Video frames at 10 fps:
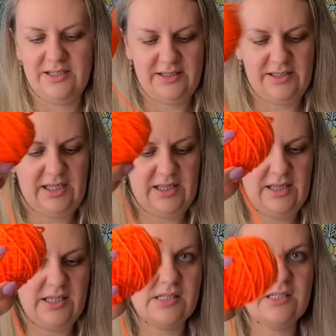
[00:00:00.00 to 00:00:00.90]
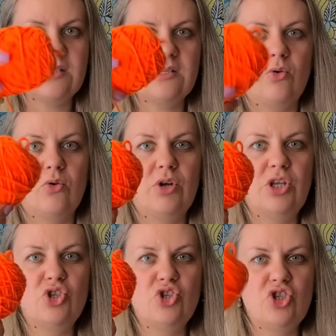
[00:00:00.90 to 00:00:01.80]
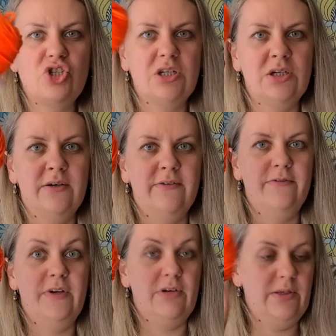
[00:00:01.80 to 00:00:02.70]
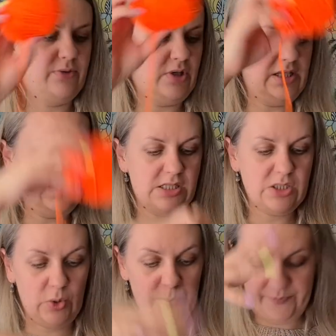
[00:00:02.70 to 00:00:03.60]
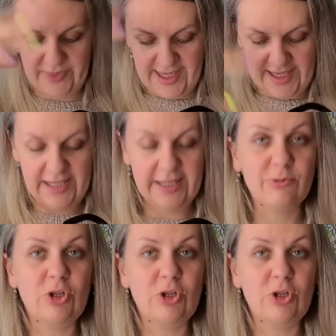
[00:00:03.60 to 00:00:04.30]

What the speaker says: In this orange, very bright. So it will